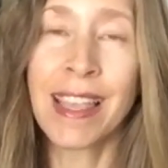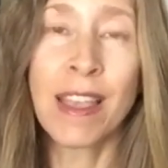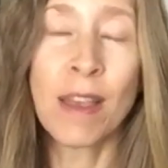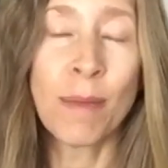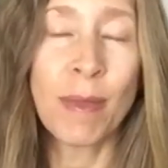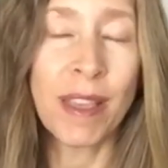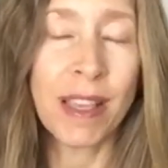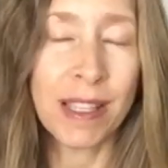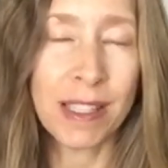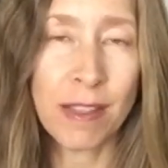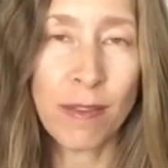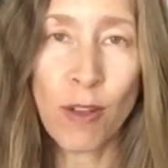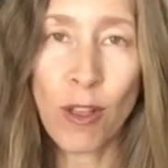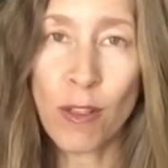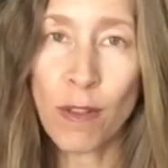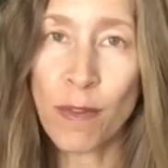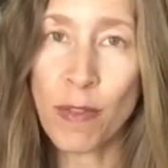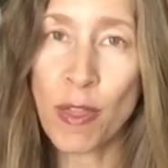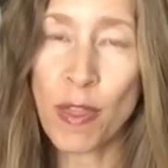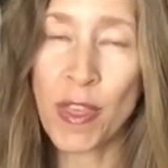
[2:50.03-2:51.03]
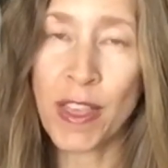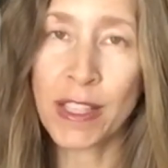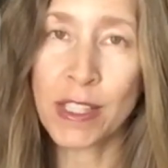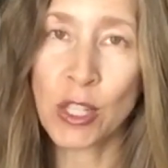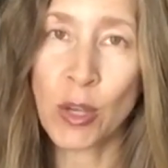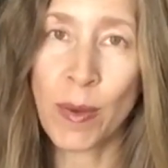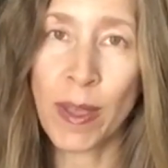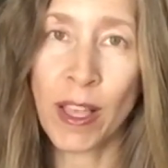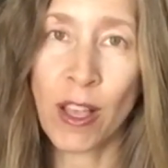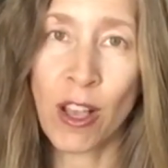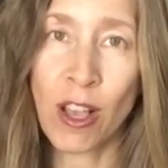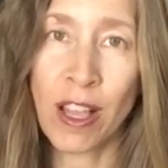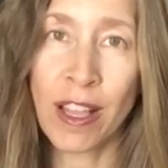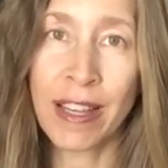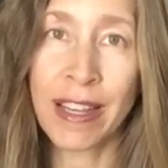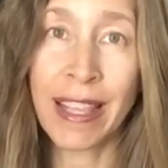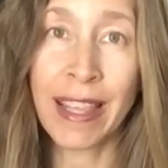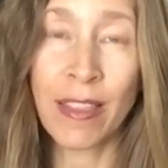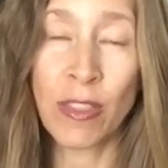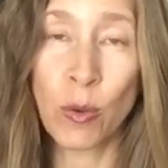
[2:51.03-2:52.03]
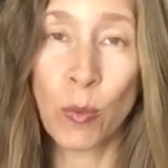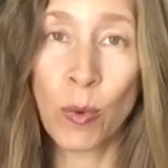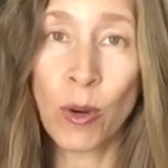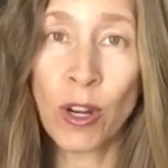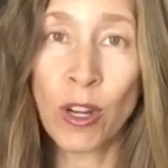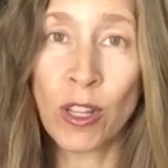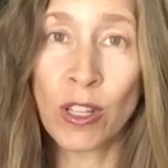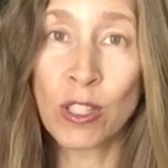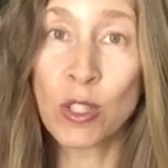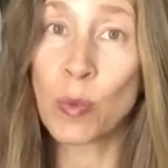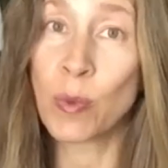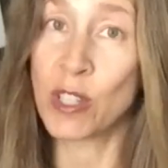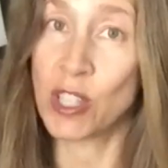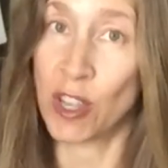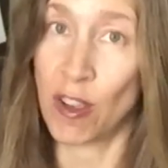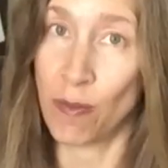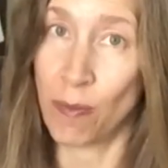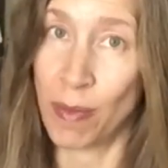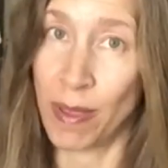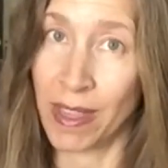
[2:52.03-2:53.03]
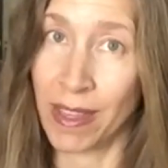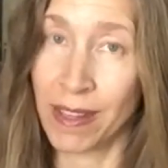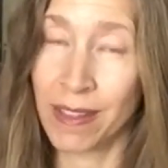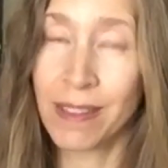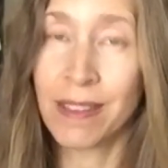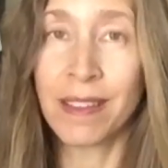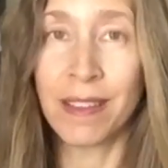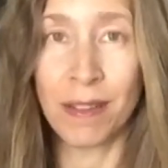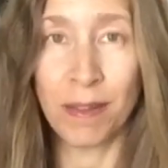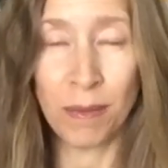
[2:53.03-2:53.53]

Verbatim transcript: because of all of the things going on in the world, which have been